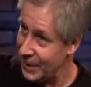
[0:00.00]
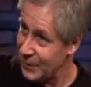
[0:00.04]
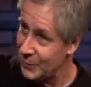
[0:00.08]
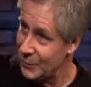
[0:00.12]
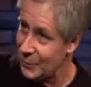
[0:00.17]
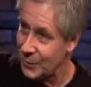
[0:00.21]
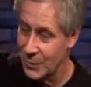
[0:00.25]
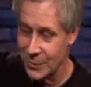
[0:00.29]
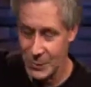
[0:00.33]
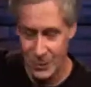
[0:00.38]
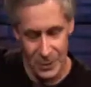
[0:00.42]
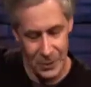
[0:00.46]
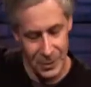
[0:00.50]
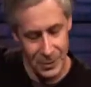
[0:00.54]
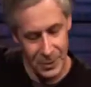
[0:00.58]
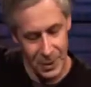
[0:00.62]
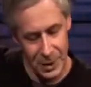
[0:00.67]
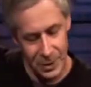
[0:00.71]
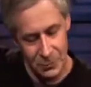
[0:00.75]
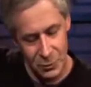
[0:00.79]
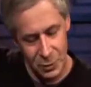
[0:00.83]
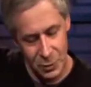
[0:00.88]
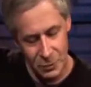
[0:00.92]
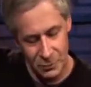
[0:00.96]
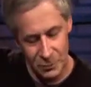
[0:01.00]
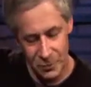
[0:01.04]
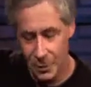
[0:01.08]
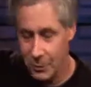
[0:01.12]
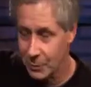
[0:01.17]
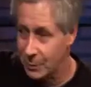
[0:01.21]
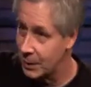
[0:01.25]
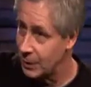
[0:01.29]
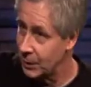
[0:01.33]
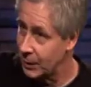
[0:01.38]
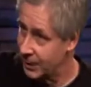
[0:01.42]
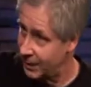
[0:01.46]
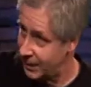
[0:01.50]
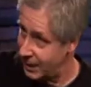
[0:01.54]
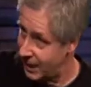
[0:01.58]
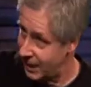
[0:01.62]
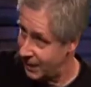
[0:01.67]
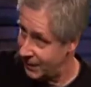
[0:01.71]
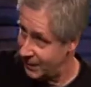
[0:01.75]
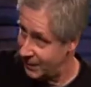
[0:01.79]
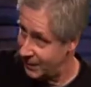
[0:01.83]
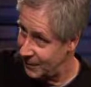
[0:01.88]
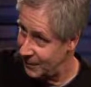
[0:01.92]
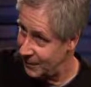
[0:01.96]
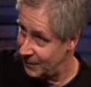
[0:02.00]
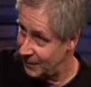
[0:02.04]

Yeah, so it's instead of just fingering it like that,